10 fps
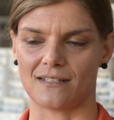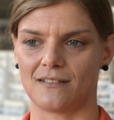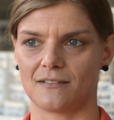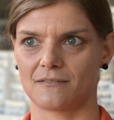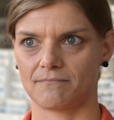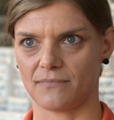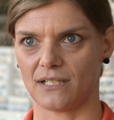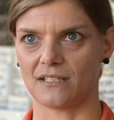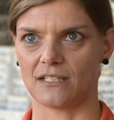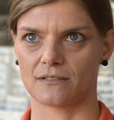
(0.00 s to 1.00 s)
And
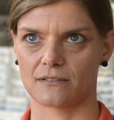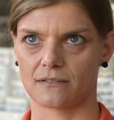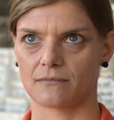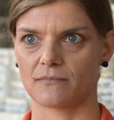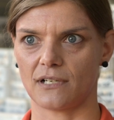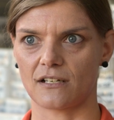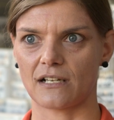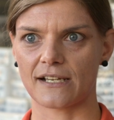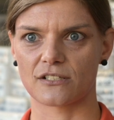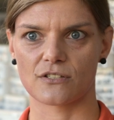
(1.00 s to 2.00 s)
I'd
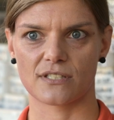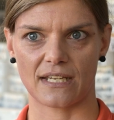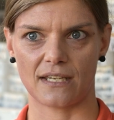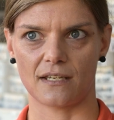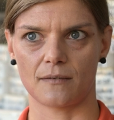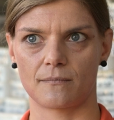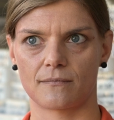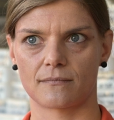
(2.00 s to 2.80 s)
like to see